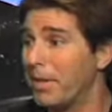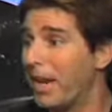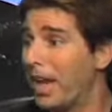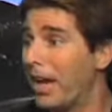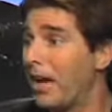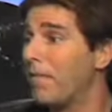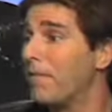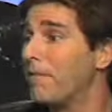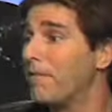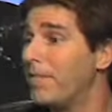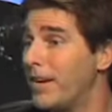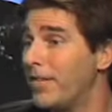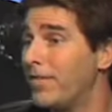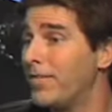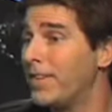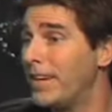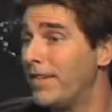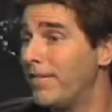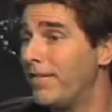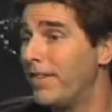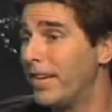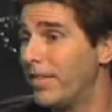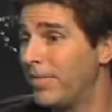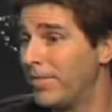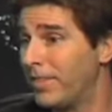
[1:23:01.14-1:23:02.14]
out fifty
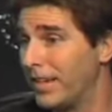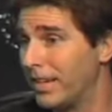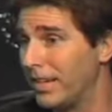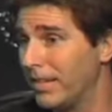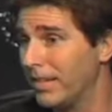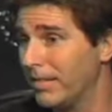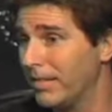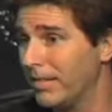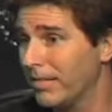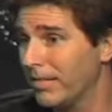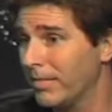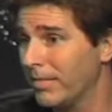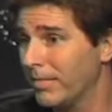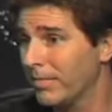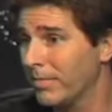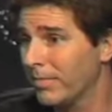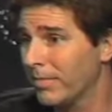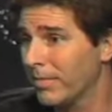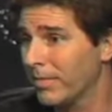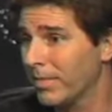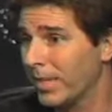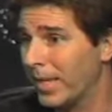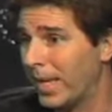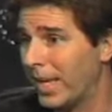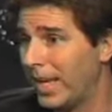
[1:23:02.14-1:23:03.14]
fifty.
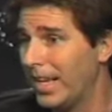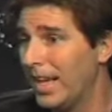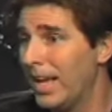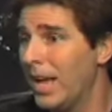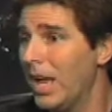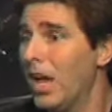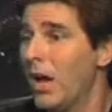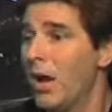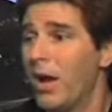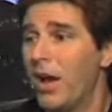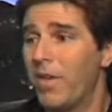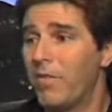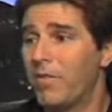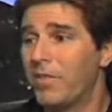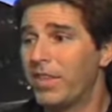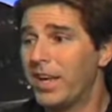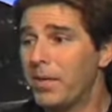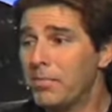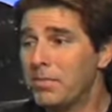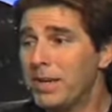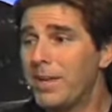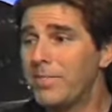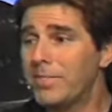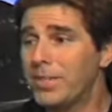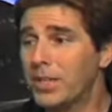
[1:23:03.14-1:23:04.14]
Okay? If
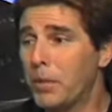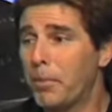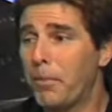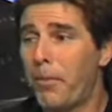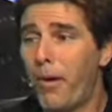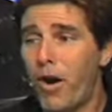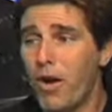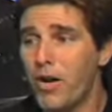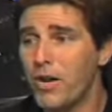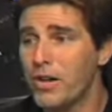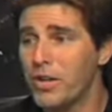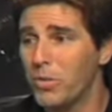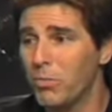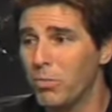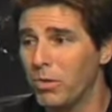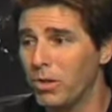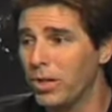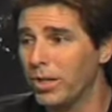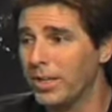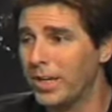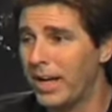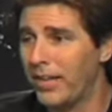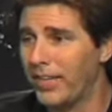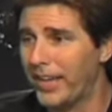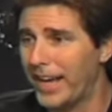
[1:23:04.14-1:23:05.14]
sometimes their partner will
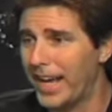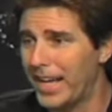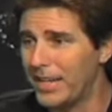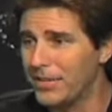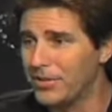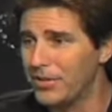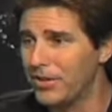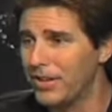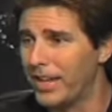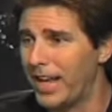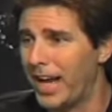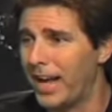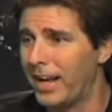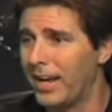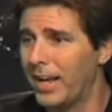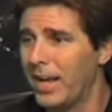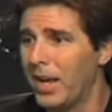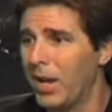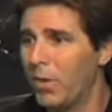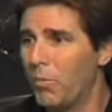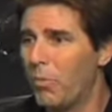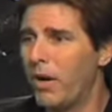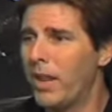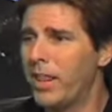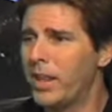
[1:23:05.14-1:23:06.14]
look how they answer that.
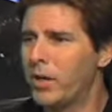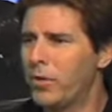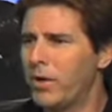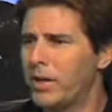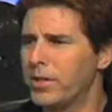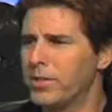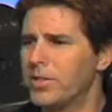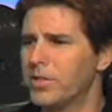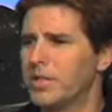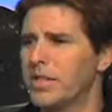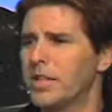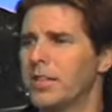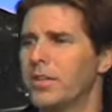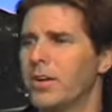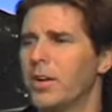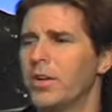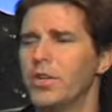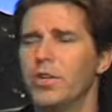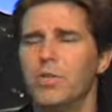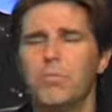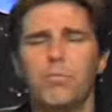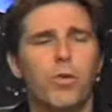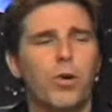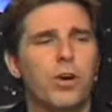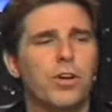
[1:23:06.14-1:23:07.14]
One of the questions is, are
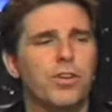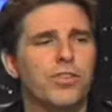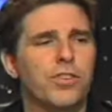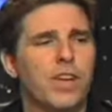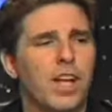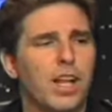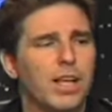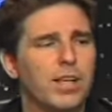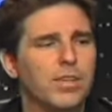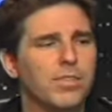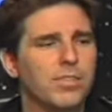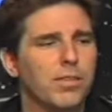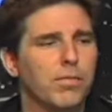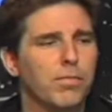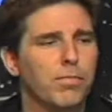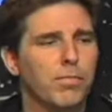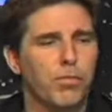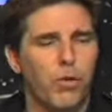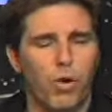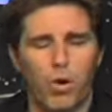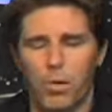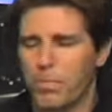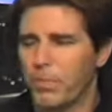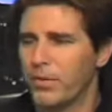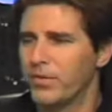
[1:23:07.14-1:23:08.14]
you more jealous of
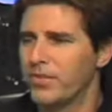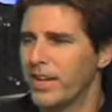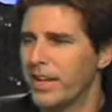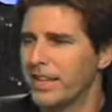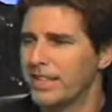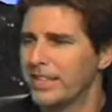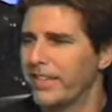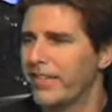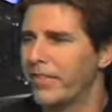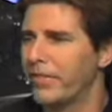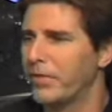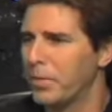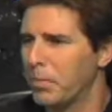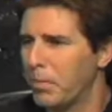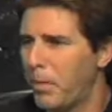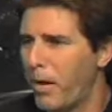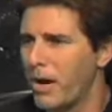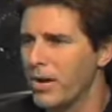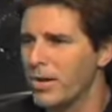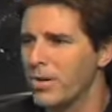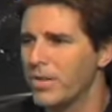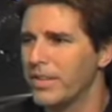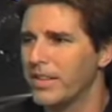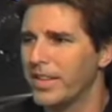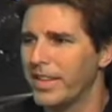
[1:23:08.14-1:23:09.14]
or possessive of your
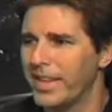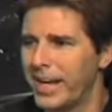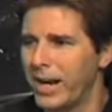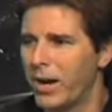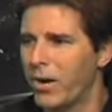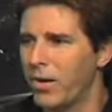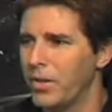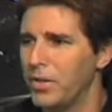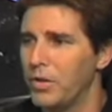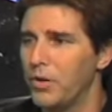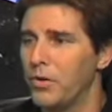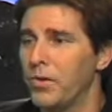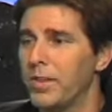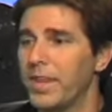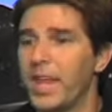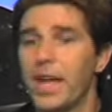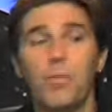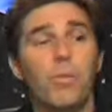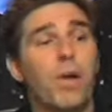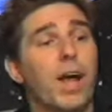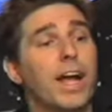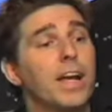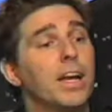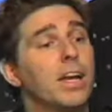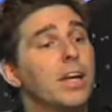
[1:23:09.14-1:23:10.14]
partner than they are you? And they
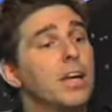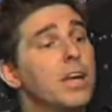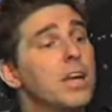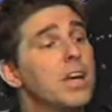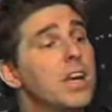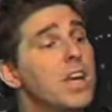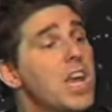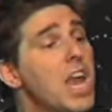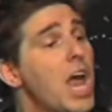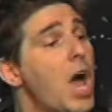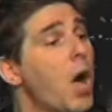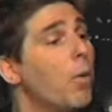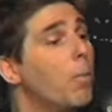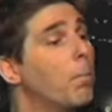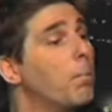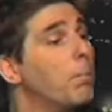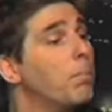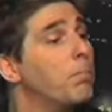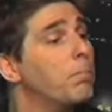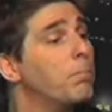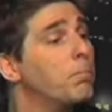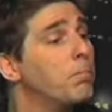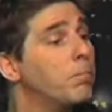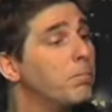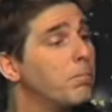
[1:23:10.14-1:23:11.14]
write, no.
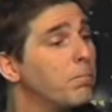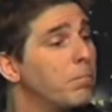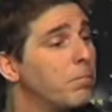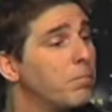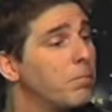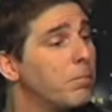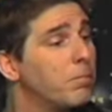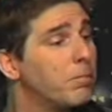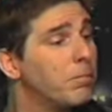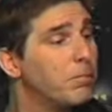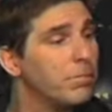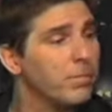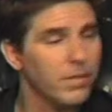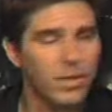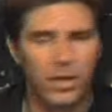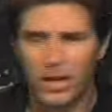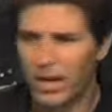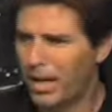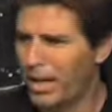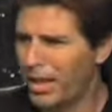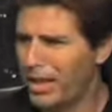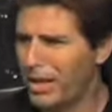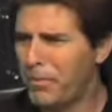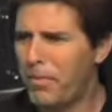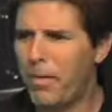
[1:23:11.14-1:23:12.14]
And
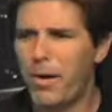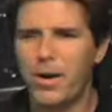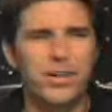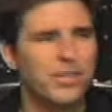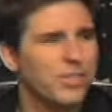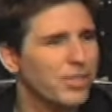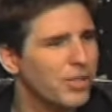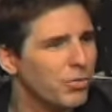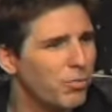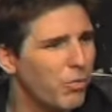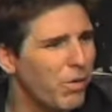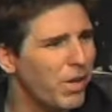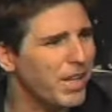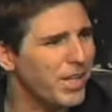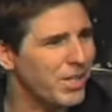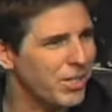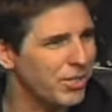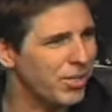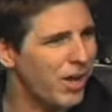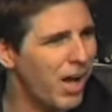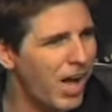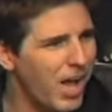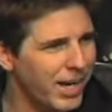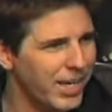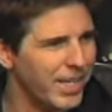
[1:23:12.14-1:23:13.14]
the partner says, what are you
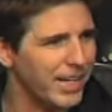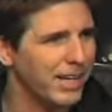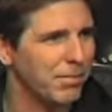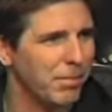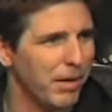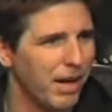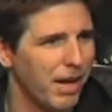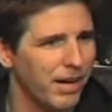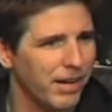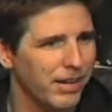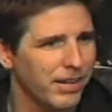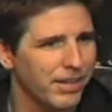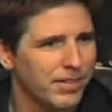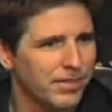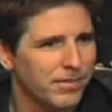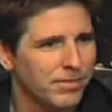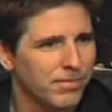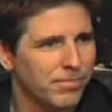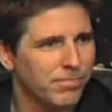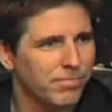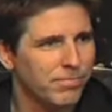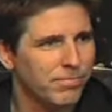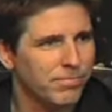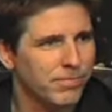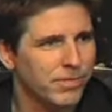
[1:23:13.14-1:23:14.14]
talking about?
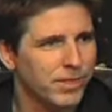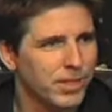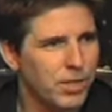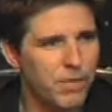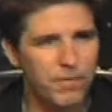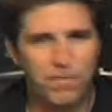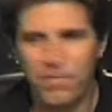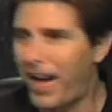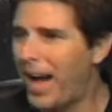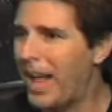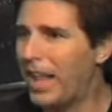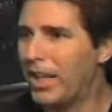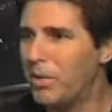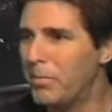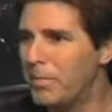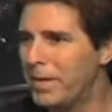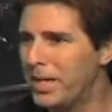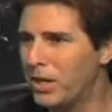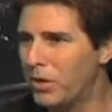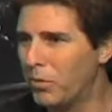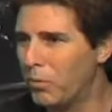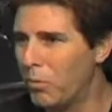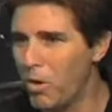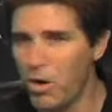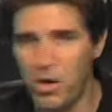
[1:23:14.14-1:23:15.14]
You follow me
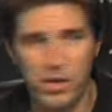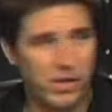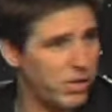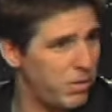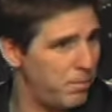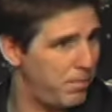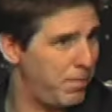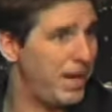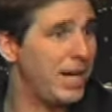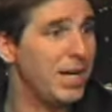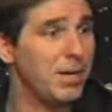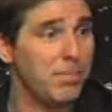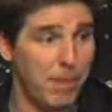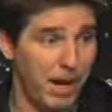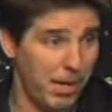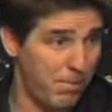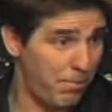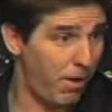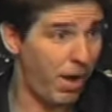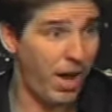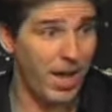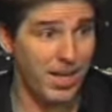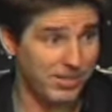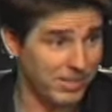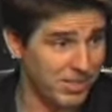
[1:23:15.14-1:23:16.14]
to work. You beat up my
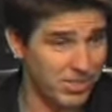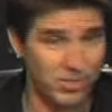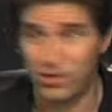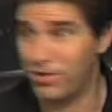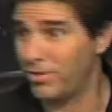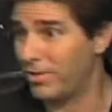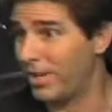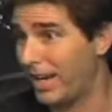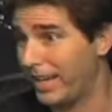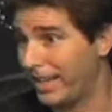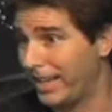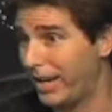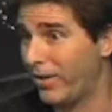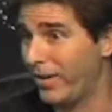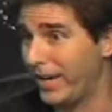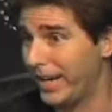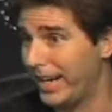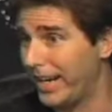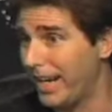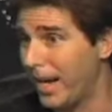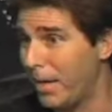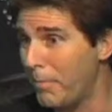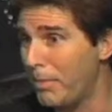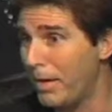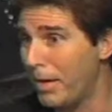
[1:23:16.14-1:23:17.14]
boss because you thought they were
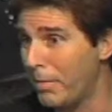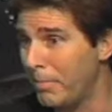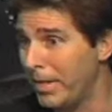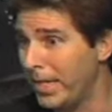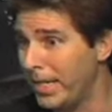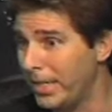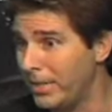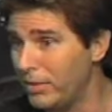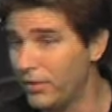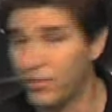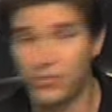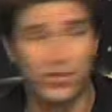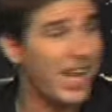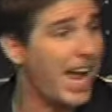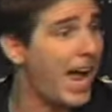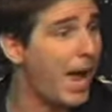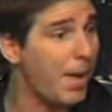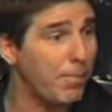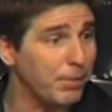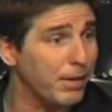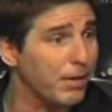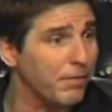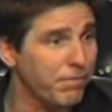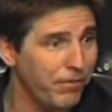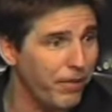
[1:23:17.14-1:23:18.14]
hitting up on me. You've
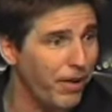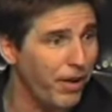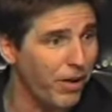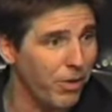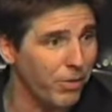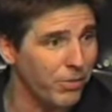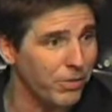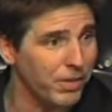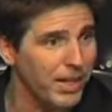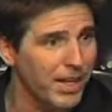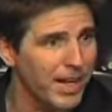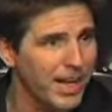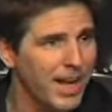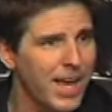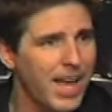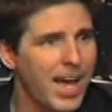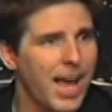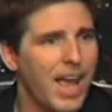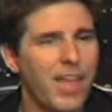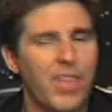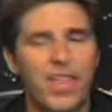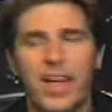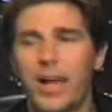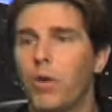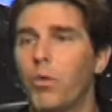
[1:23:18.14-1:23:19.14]
tapped the phone.
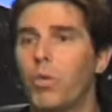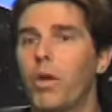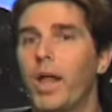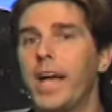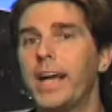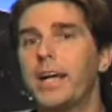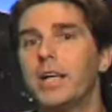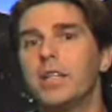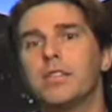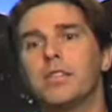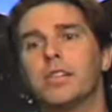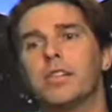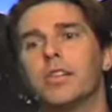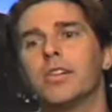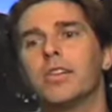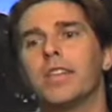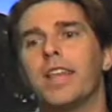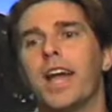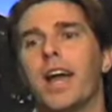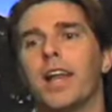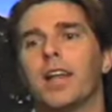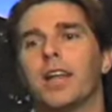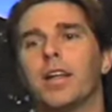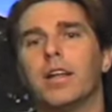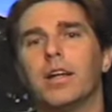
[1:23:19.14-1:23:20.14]
And they go, well, I consider
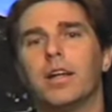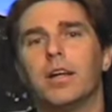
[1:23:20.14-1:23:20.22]
that